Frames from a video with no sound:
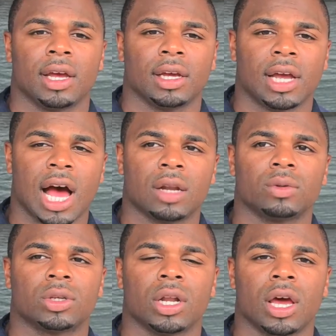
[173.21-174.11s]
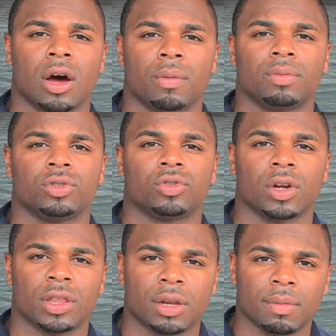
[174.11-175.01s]
God was gonna help
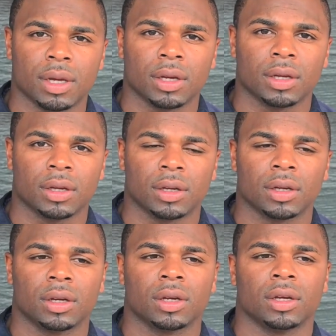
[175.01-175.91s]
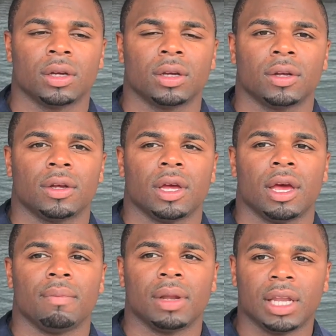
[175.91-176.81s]
strengthen me,
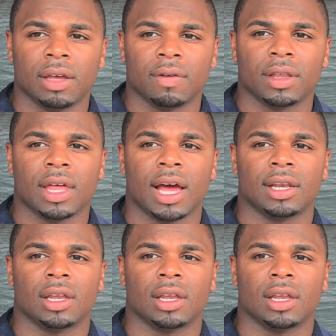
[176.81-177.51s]
and believing that